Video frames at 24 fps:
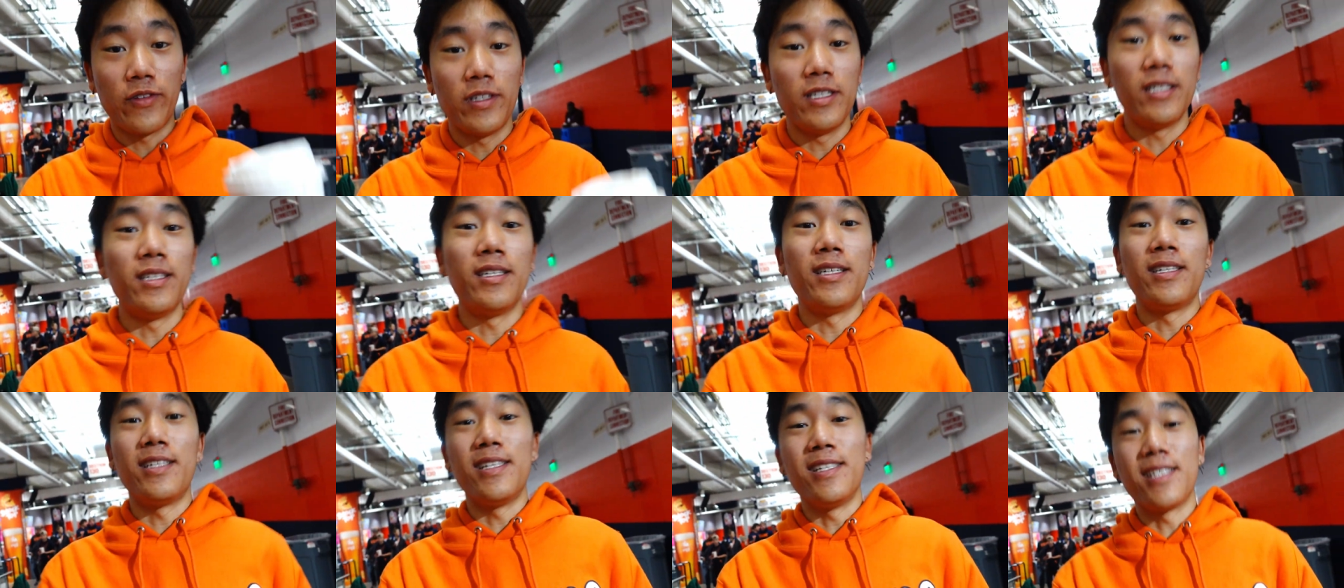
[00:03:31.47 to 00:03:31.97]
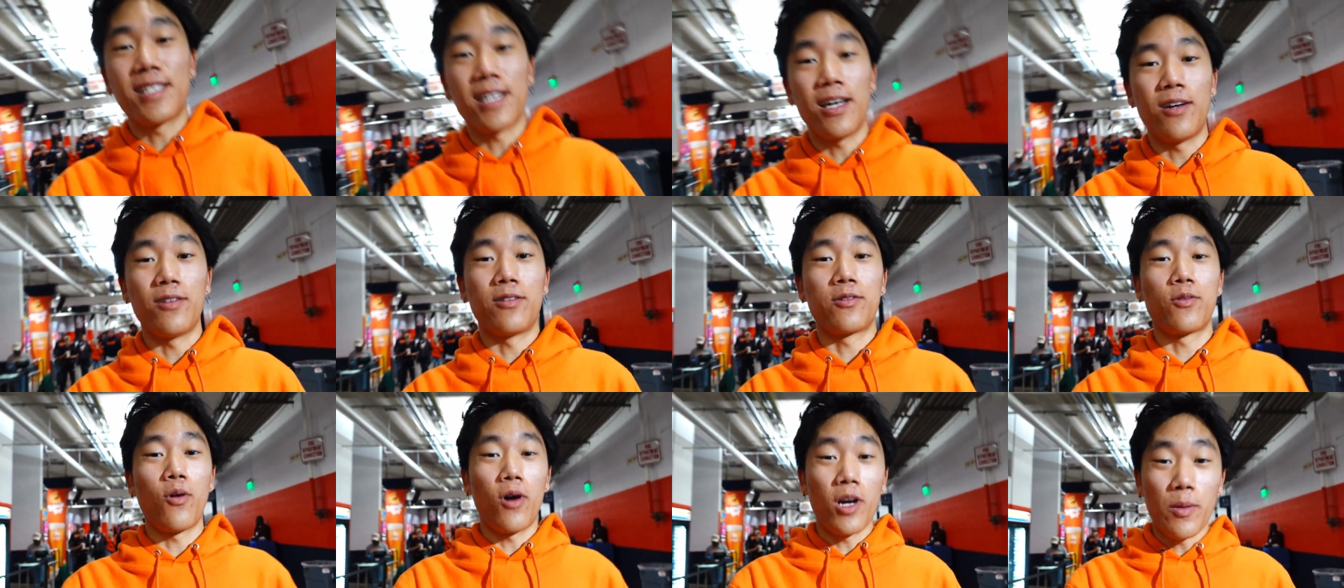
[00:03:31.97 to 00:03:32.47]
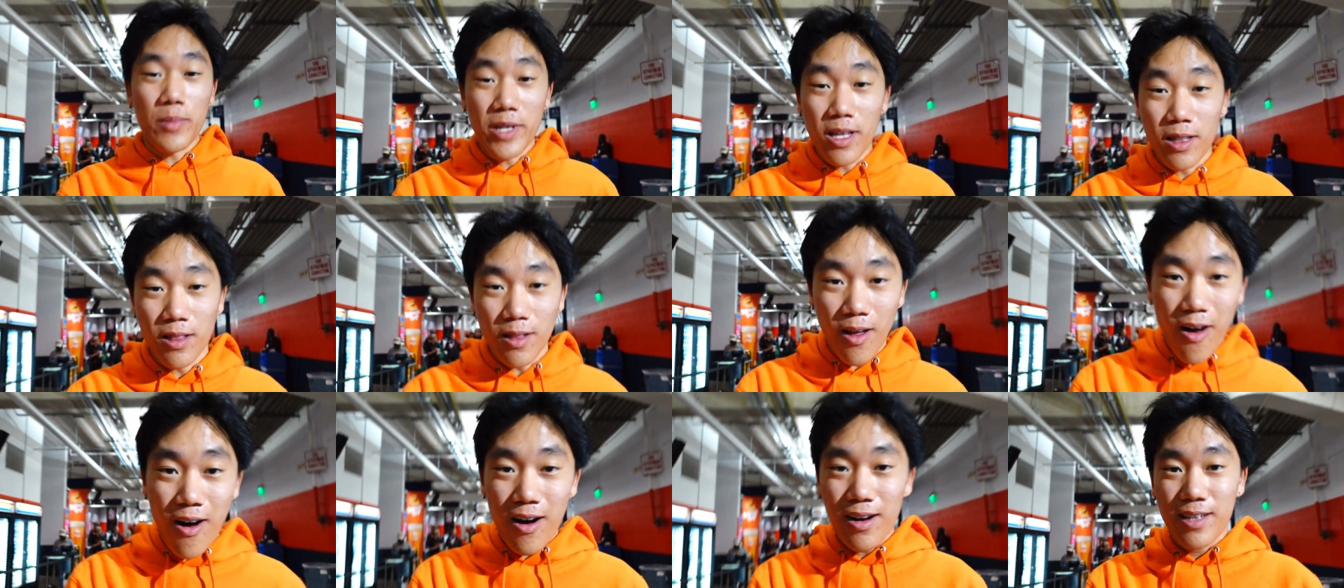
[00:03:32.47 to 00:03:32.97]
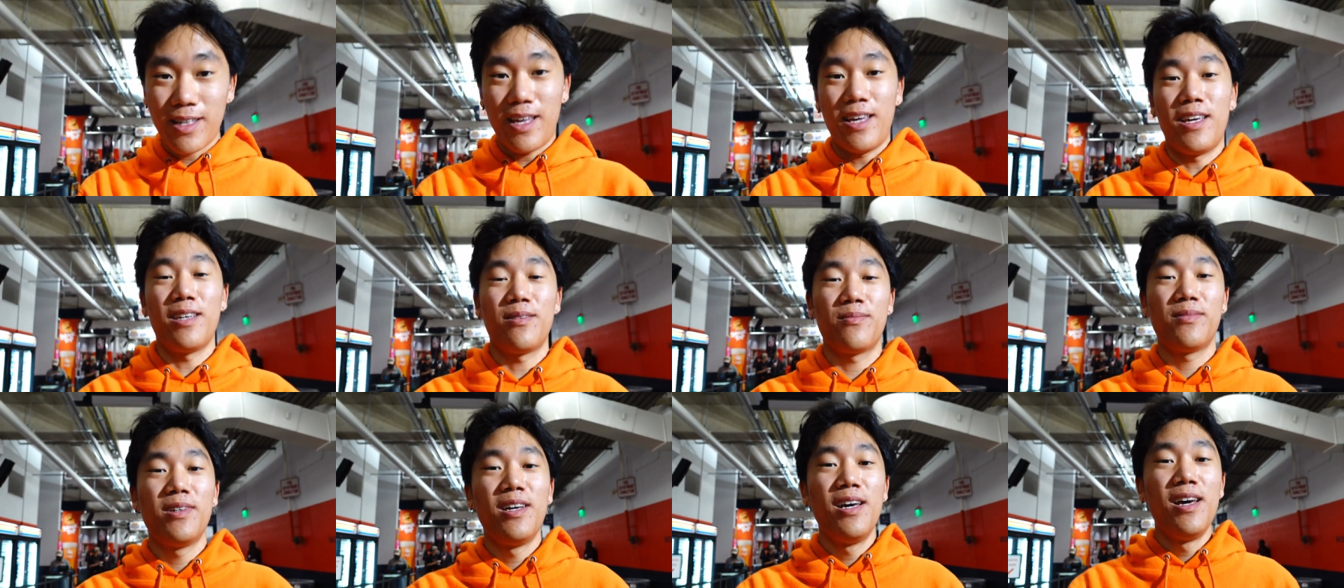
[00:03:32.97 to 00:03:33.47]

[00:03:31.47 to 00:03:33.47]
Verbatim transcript: It is going to be a long game.